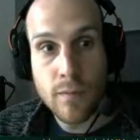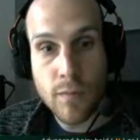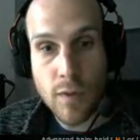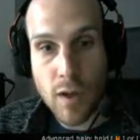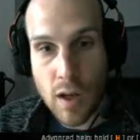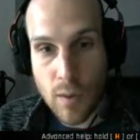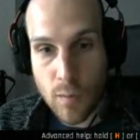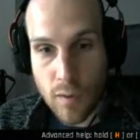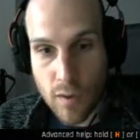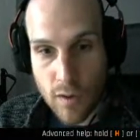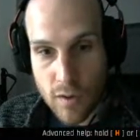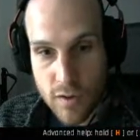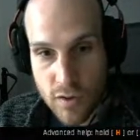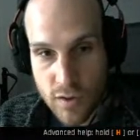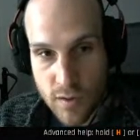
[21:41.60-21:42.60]
Again, I
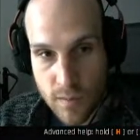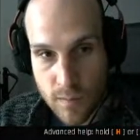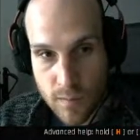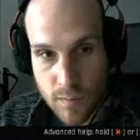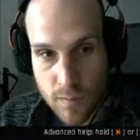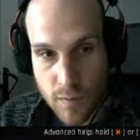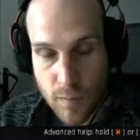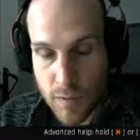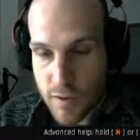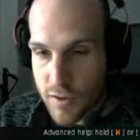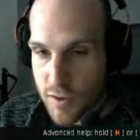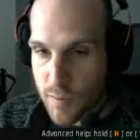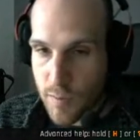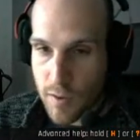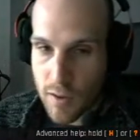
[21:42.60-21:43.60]
saw some, it must
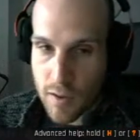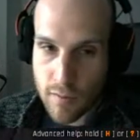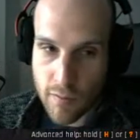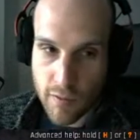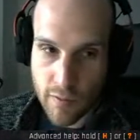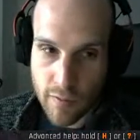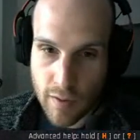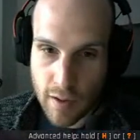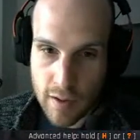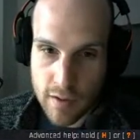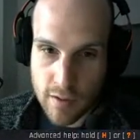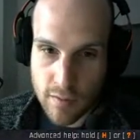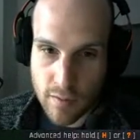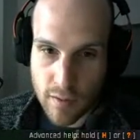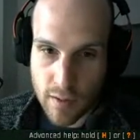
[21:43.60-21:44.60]
just be
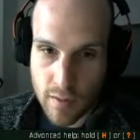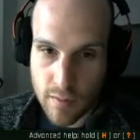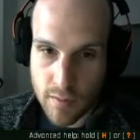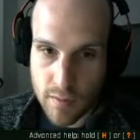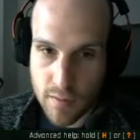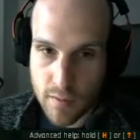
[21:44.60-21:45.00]
reflected around.